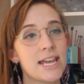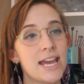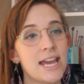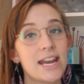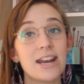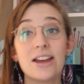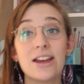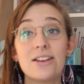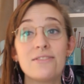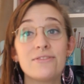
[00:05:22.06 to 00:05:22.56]

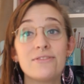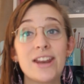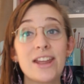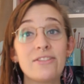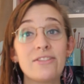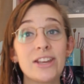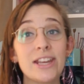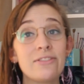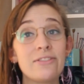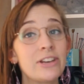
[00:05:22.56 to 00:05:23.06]
and I've
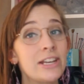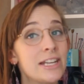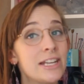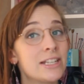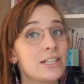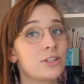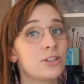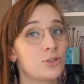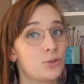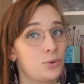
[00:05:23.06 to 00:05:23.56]
never even
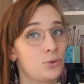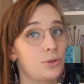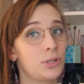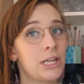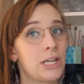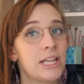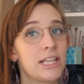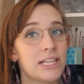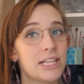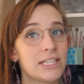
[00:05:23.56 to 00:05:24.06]
knit a shawl.
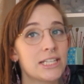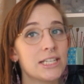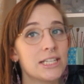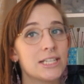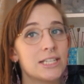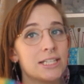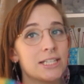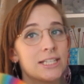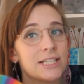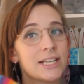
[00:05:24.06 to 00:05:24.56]
This
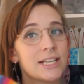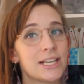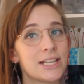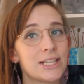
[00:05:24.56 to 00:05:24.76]
is